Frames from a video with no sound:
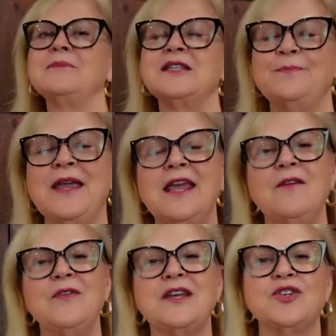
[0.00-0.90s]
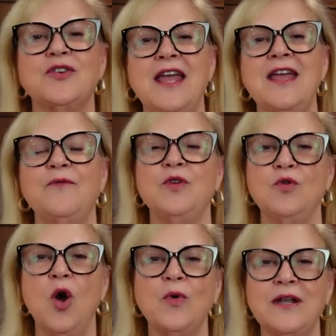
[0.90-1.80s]
speaking of yesterday, if you
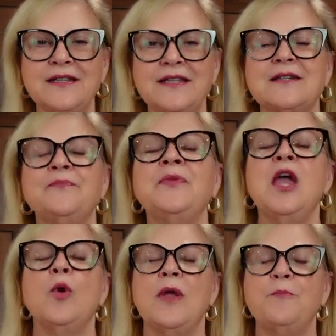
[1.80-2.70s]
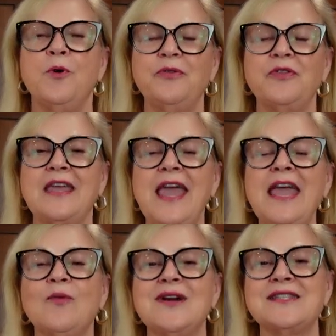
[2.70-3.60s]
noticed, we put the
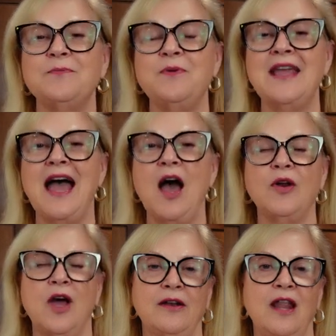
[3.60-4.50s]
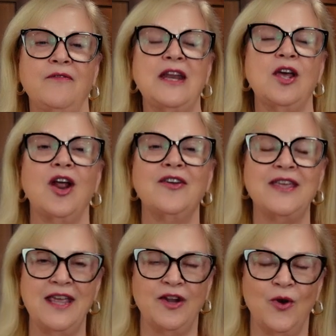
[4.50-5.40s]
cake recipe out on Loving It on
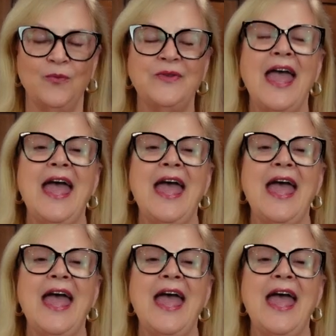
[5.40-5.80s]
Keto.